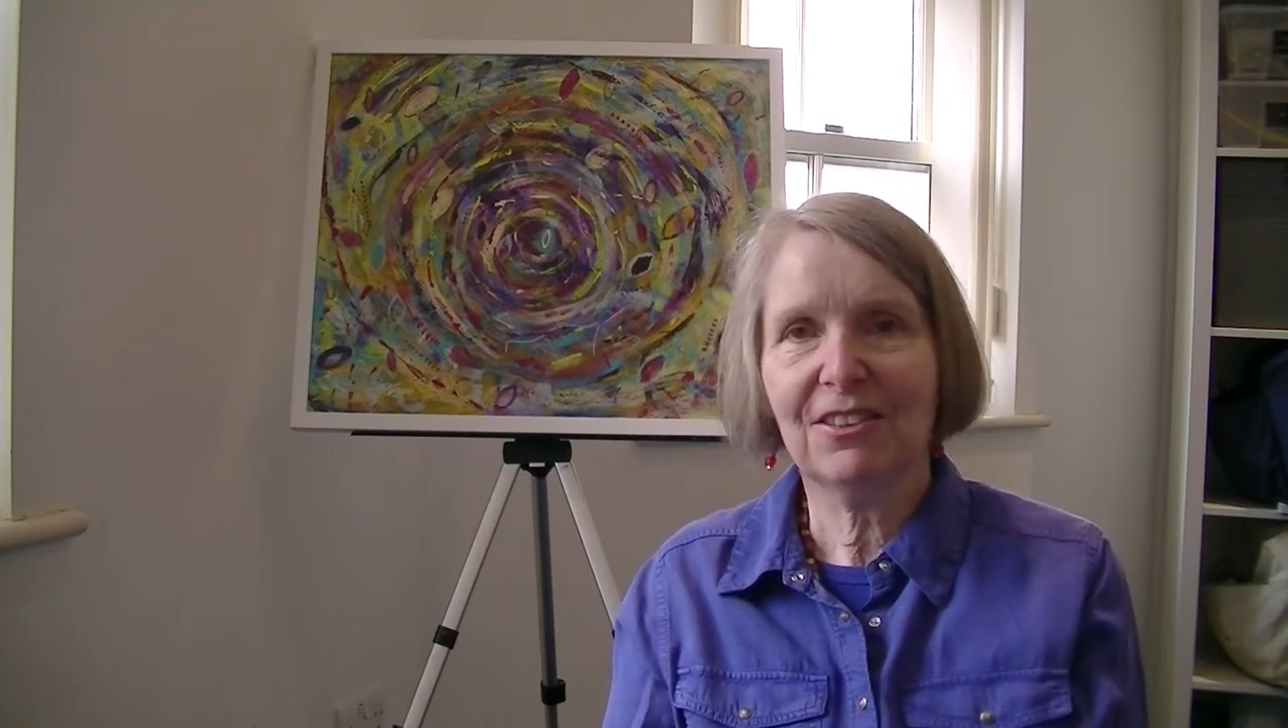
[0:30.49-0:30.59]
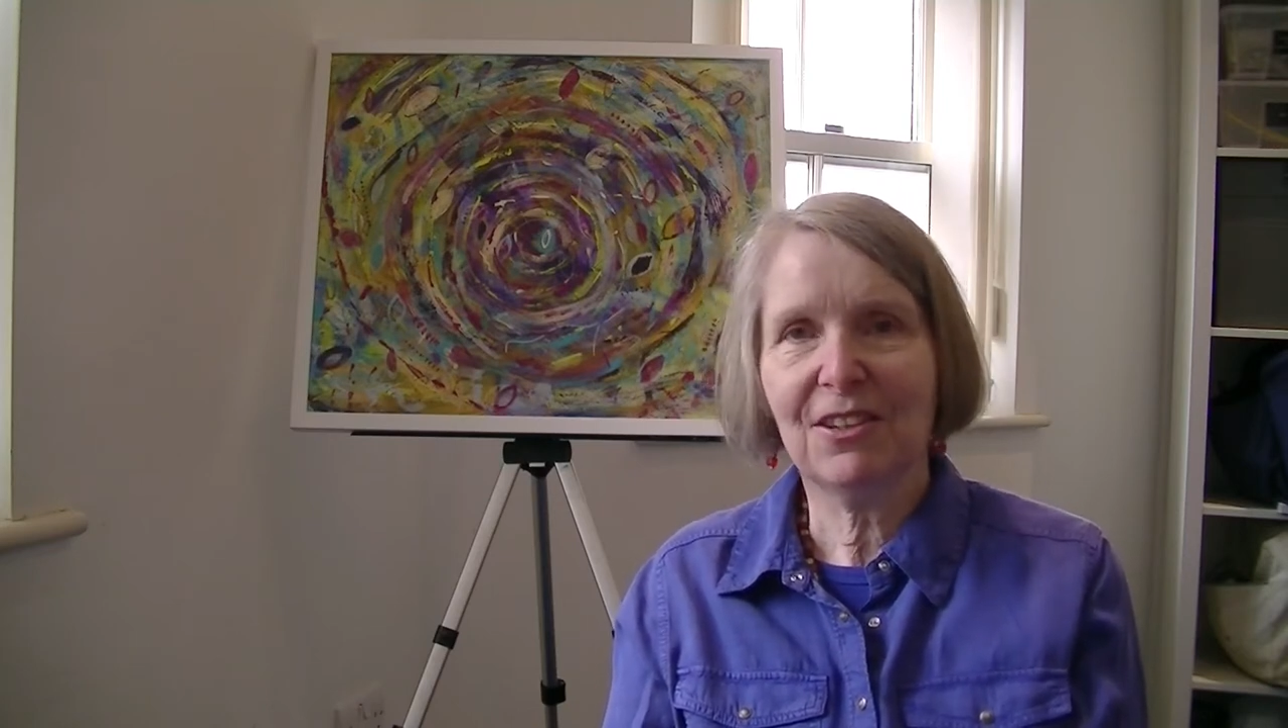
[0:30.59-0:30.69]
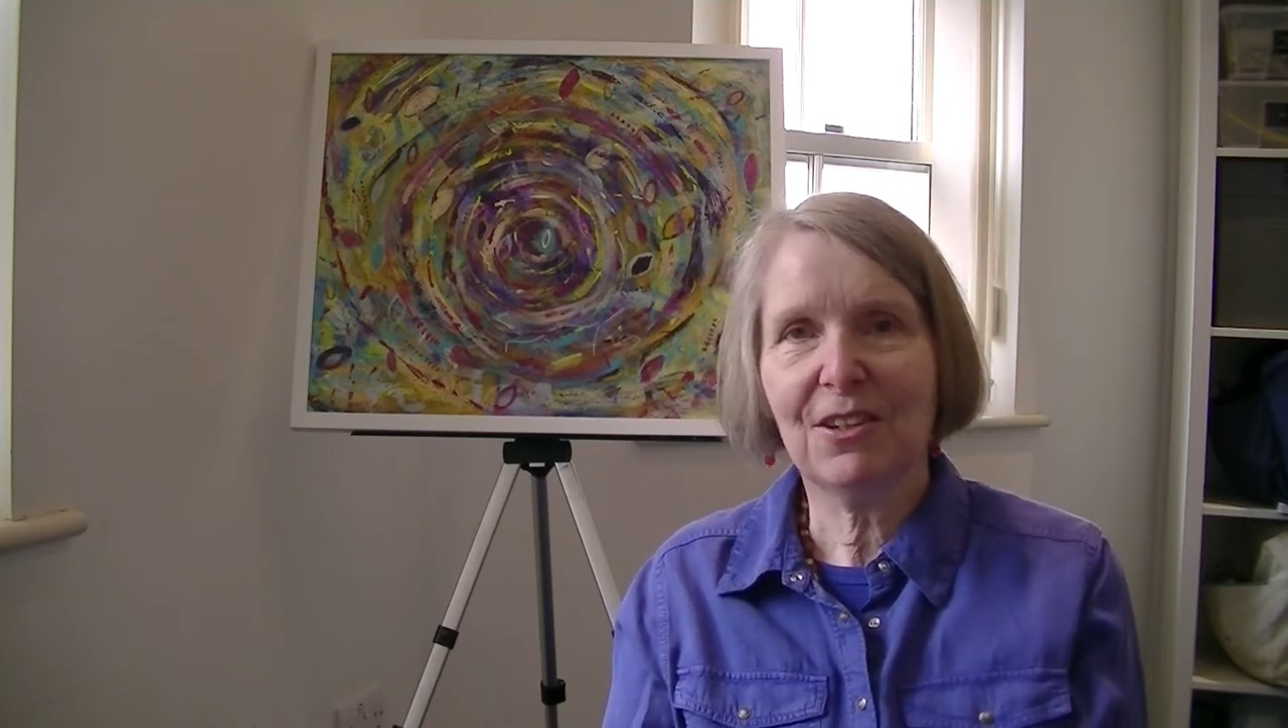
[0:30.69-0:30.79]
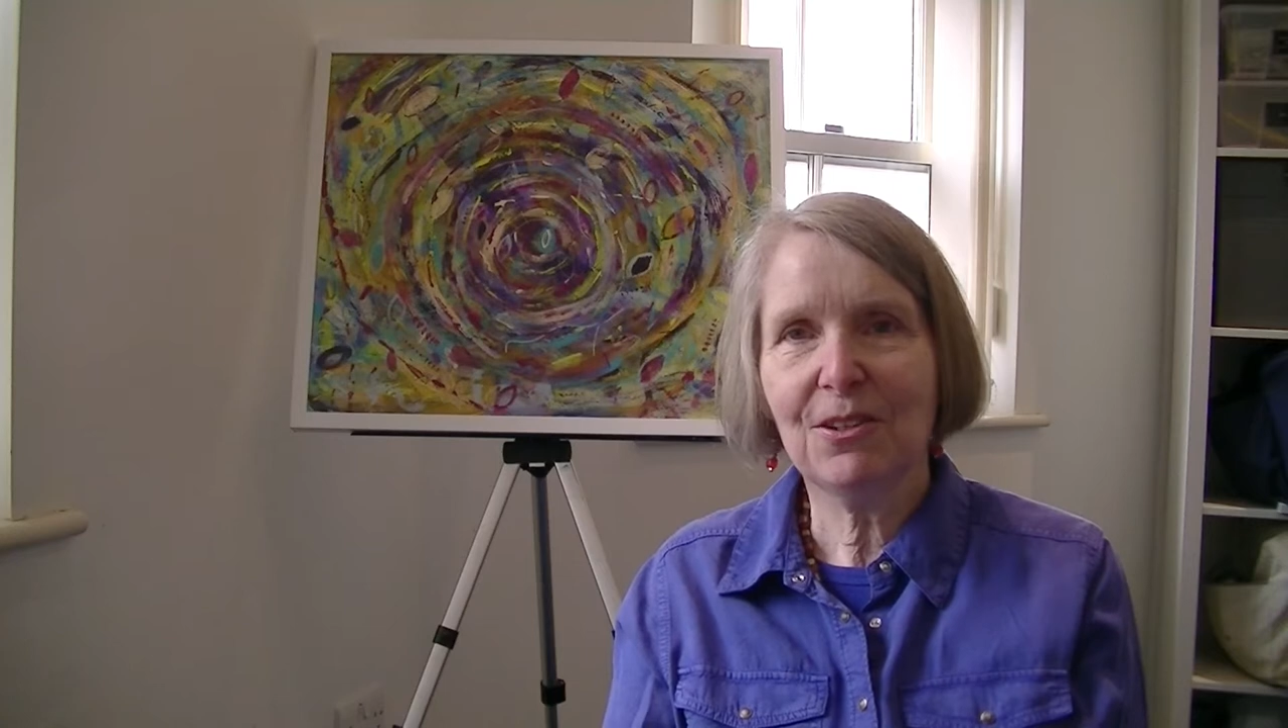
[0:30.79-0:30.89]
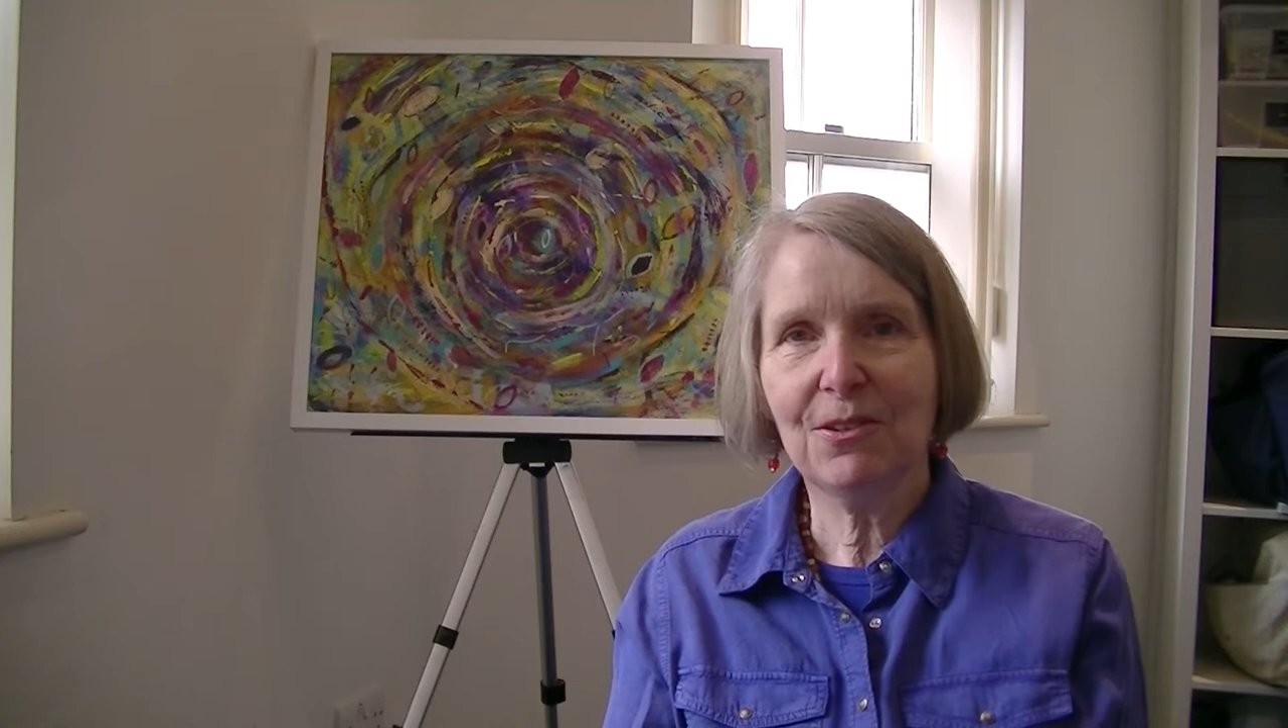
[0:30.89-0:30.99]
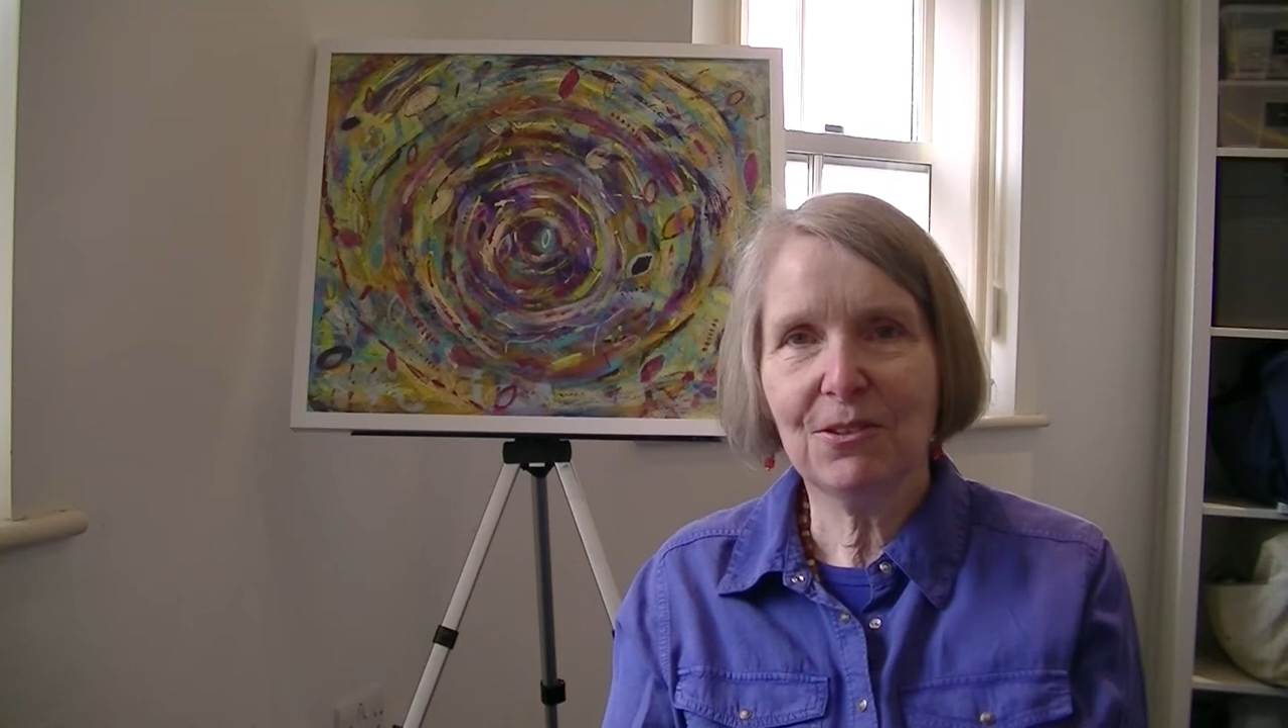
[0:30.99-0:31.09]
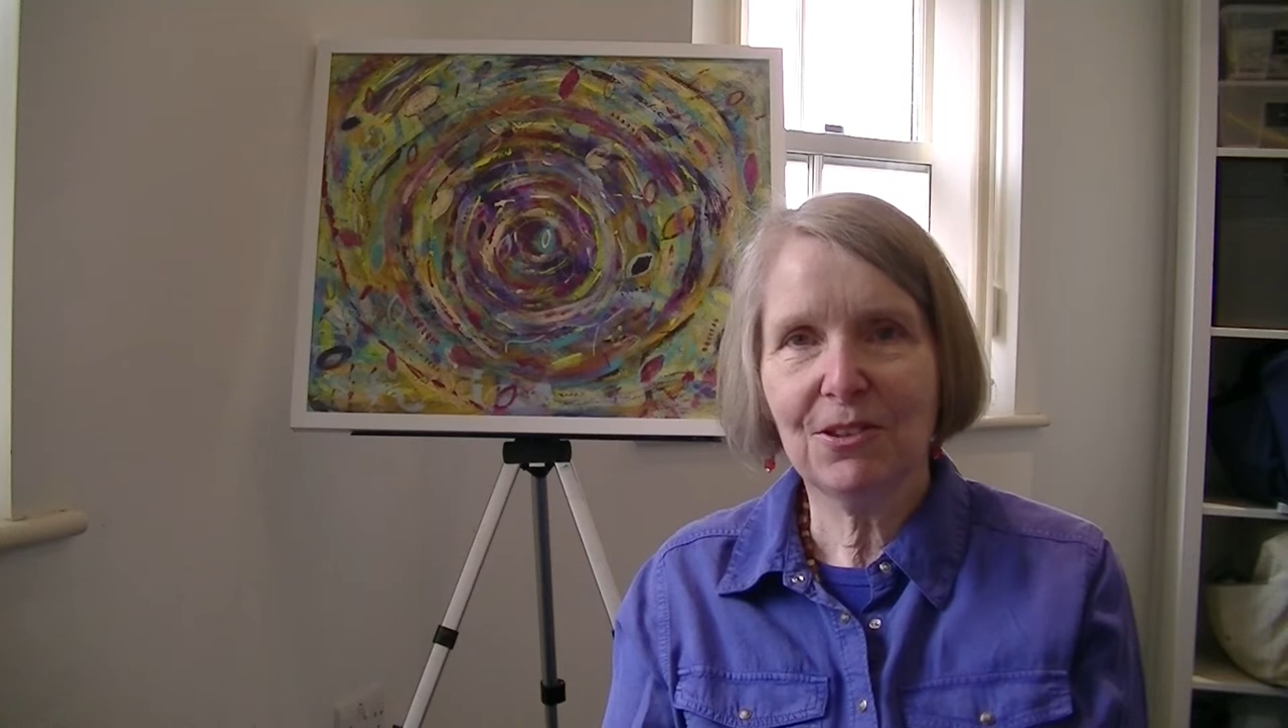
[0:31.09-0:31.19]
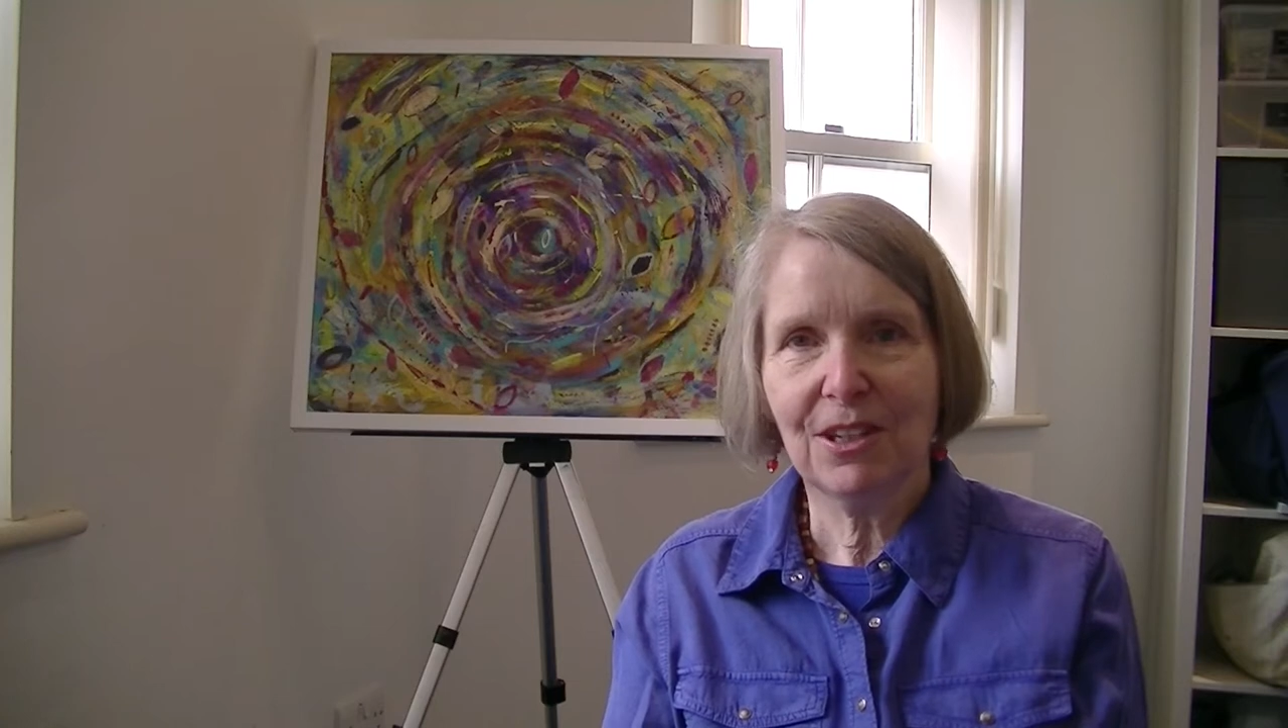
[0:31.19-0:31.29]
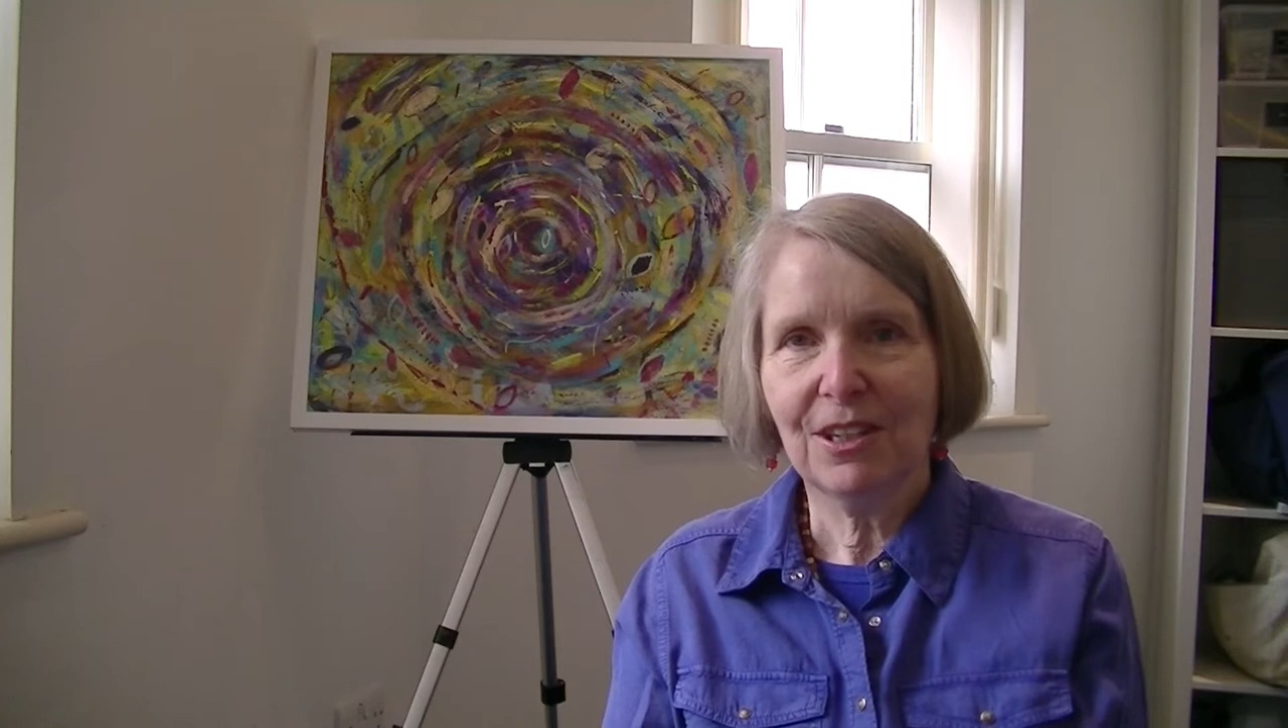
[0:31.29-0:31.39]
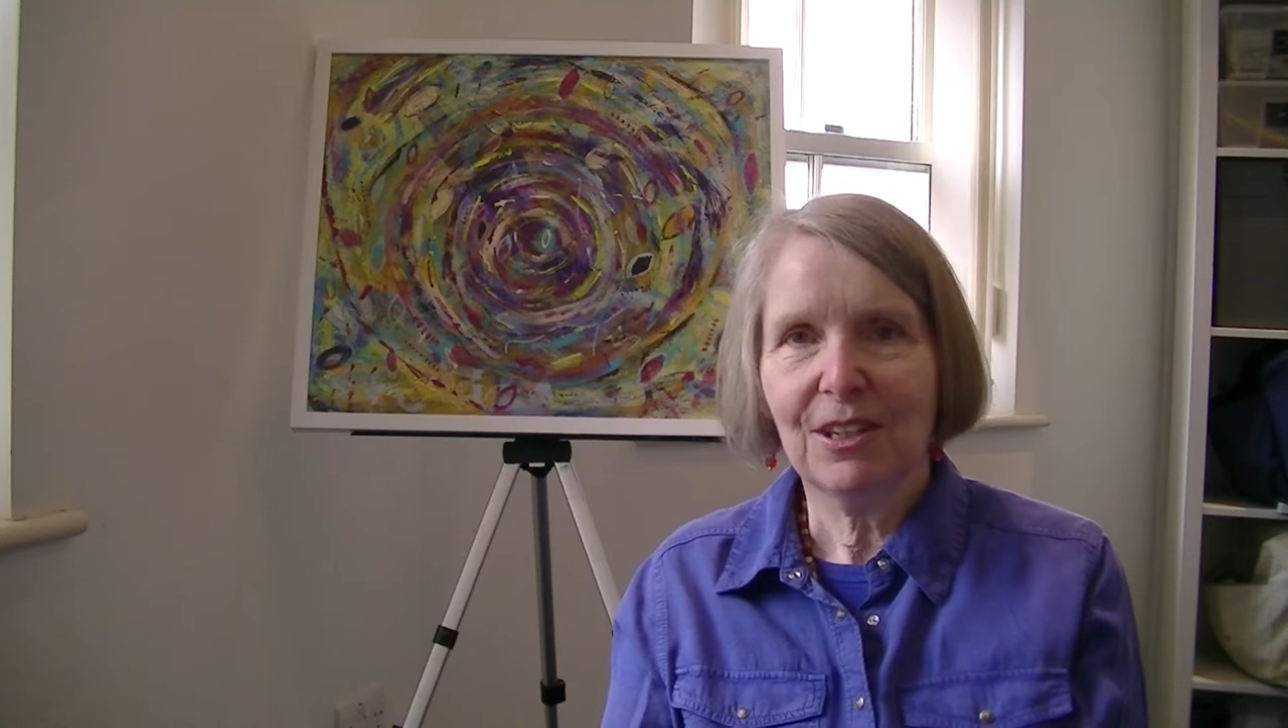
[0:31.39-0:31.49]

huge